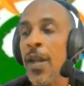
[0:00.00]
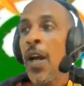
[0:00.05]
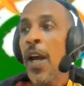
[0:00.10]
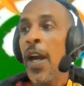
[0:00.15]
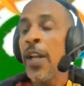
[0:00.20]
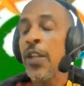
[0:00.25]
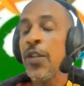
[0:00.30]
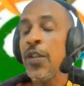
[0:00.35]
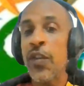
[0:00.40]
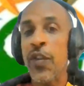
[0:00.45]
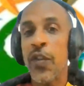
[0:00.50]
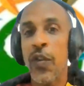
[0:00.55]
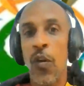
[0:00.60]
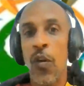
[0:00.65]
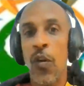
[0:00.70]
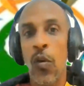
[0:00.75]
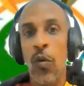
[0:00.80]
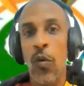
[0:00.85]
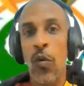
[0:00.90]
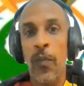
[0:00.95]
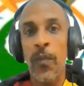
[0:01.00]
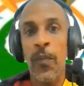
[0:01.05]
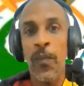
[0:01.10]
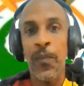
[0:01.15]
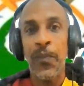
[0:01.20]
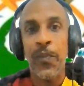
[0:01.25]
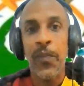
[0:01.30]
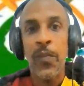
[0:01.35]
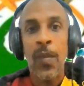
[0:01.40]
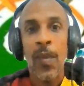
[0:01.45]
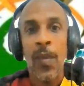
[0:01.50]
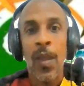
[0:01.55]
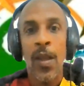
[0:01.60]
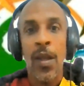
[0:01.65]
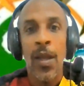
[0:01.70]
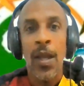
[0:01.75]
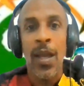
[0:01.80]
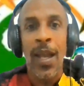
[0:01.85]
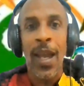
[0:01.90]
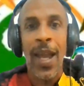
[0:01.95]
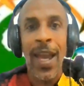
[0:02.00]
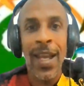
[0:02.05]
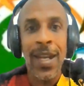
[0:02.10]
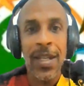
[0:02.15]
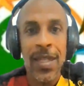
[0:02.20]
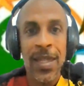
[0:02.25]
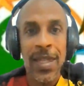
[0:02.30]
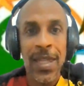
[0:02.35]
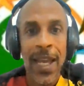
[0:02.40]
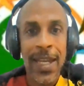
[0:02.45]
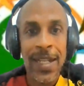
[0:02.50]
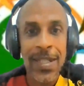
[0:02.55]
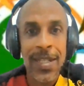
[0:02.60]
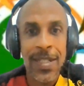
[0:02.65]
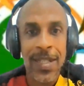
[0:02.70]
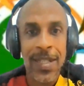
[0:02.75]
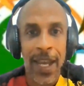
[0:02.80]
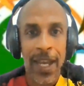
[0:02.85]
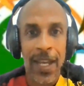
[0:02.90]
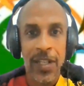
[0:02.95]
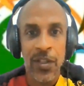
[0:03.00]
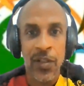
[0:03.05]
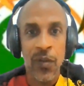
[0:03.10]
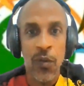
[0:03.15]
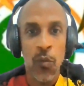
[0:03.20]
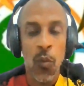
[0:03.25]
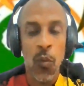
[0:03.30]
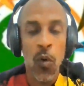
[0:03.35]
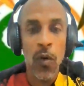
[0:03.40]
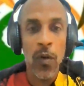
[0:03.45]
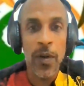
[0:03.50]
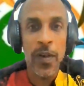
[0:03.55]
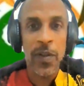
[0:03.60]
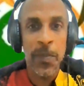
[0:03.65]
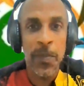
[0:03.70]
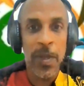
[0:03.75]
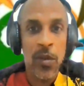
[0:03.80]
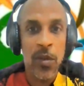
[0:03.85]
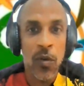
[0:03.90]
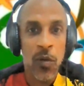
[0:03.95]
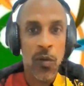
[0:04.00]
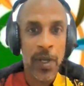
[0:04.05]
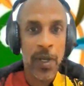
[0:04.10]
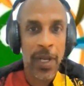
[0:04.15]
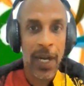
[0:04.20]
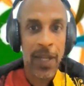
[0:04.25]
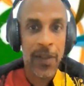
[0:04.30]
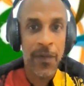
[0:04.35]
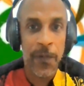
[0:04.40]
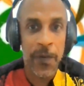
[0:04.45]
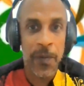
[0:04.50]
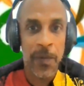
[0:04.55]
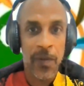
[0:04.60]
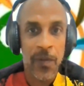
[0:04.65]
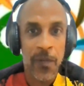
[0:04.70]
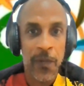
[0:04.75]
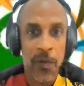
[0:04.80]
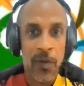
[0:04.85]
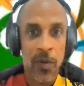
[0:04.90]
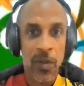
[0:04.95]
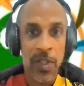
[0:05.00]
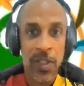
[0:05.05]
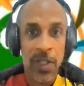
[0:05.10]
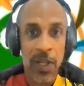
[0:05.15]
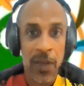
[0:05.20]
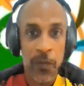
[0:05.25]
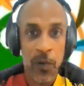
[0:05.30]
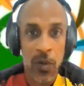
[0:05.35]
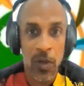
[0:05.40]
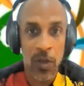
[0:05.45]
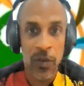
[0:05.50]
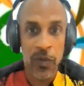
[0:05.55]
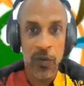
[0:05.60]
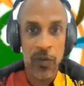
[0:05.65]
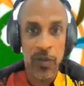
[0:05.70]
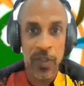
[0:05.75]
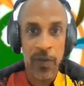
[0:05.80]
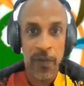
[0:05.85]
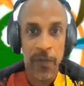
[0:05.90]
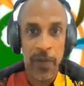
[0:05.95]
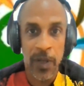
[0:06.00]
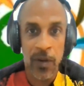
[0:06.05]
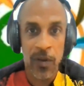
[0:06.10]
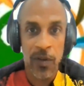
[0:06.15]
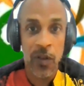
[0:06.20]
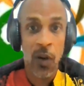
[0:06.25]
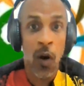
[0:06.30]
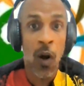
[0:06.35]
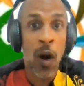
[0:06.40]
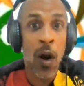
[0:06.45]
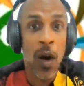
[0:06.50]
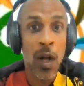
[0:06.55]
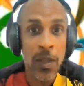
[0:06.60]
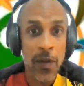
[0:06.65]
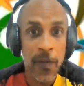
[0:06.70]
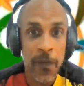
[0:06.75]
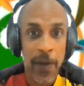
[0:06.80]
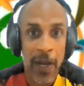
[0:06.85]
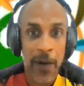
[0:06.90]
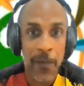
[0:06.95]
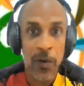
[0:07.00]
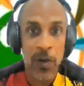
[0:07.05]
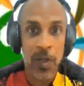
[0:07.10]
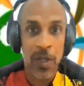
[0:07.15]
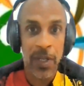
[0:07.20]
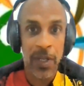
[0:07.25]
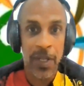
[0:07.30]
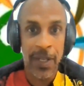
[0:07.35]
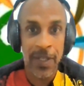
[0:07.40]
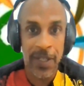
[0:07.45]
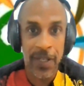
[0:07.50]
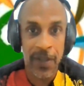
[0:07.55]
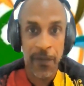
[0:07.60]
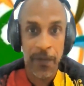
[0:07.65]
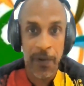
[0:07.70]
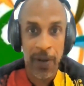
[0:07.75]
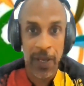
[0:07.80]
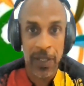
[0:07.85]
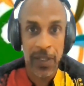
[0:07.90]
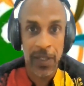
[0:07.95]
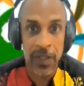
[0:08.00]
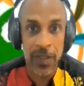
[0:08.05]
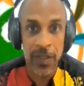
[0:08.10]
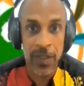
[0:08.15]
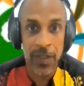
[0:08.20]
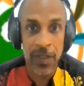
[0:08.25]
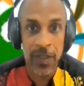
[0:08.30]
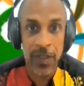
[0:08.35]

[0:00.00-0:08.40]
And so at a late stage, the war has been going on for several hundreds of years. All of Africa is invaded.